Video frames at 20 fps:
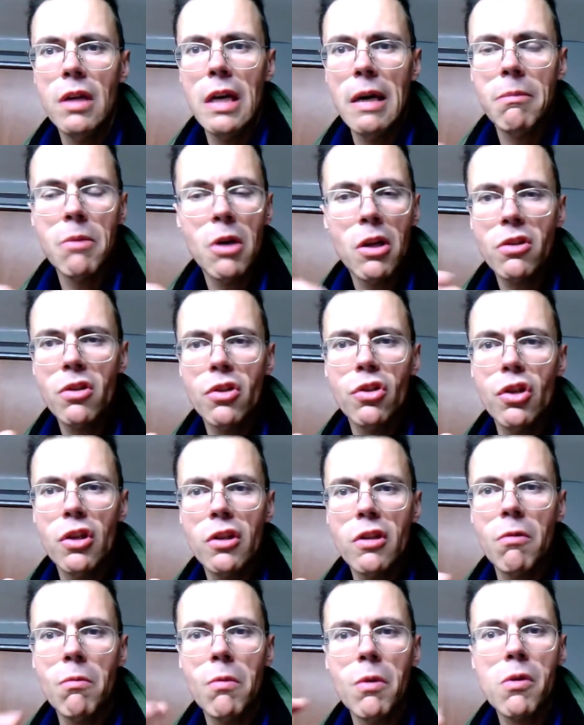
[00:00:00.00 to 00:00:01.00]
I'm not
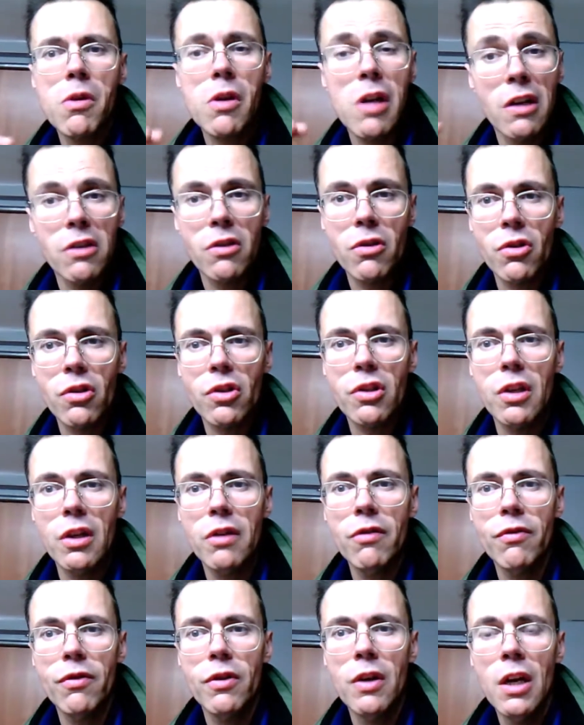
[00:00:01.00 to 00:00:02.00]
suggesting all kinds of
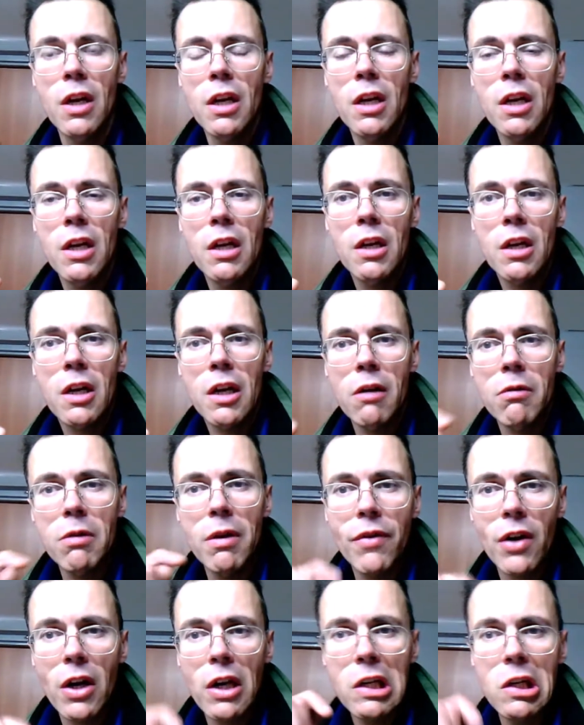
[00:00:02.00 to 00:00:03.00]
stuff.
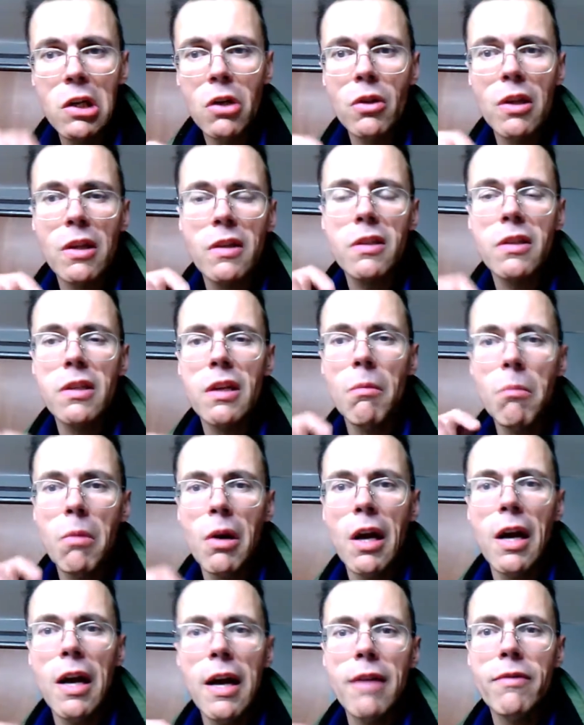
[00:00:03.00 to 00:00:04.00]
However, I know that some
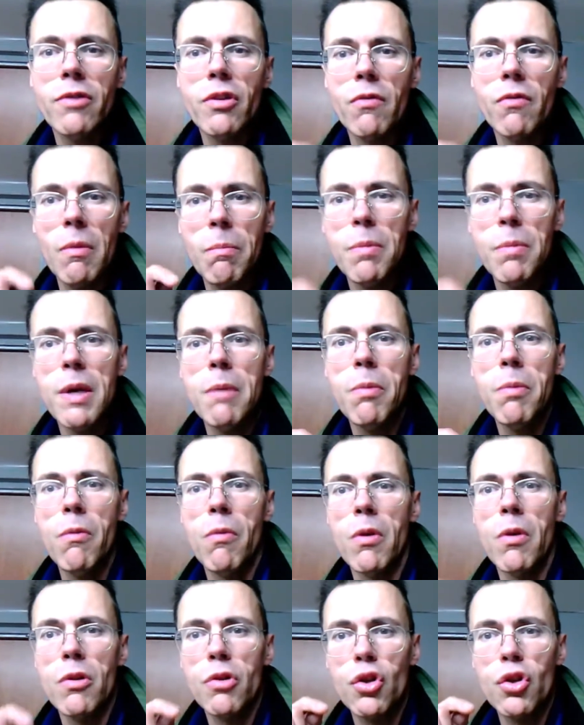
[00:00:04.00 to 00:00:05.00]
lives of the people
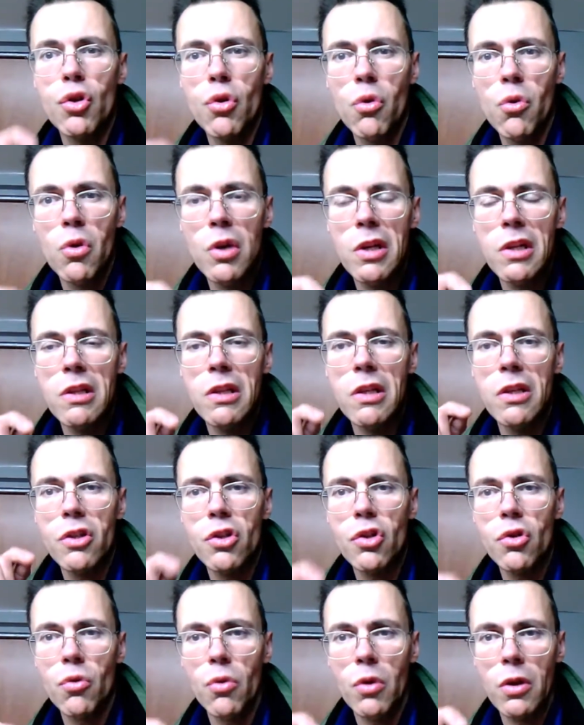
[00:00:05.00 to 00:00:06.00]
were truly
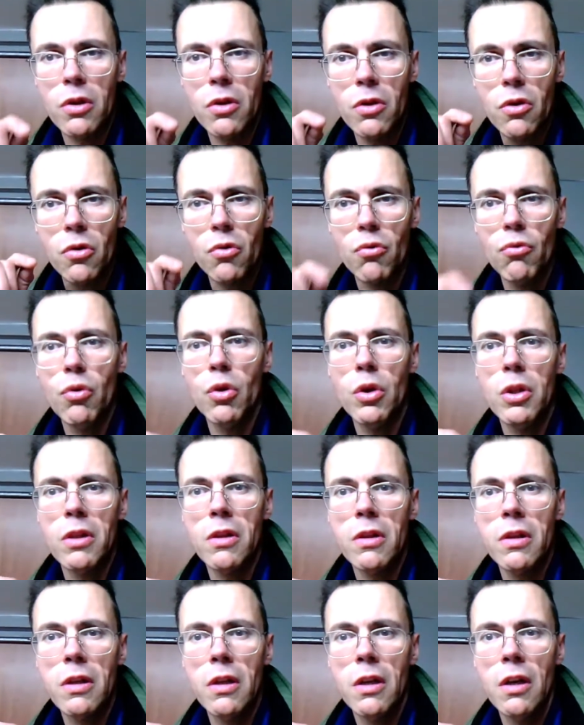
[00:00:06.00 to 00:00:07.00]
destroyed,
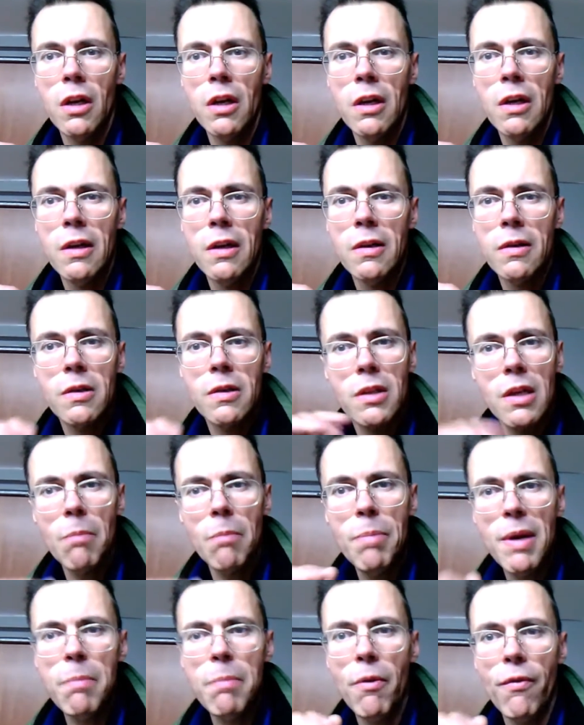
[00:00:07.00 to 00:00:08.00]
ruined. Some
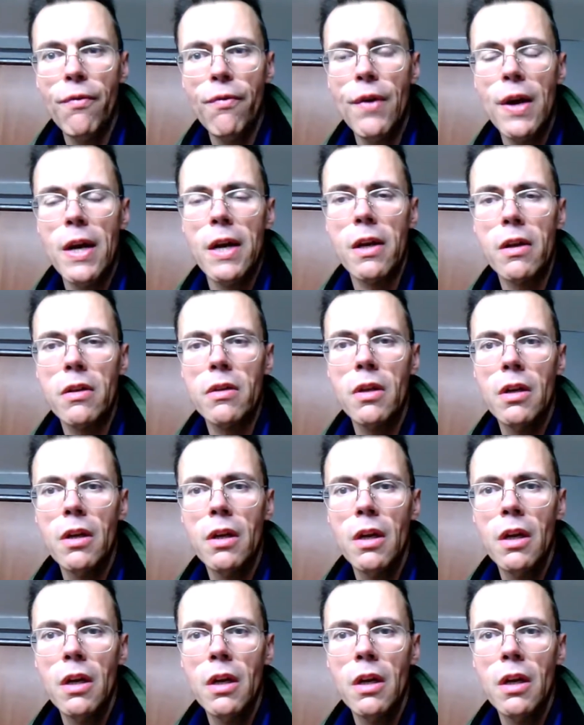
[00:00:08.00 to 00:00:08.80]
people faked.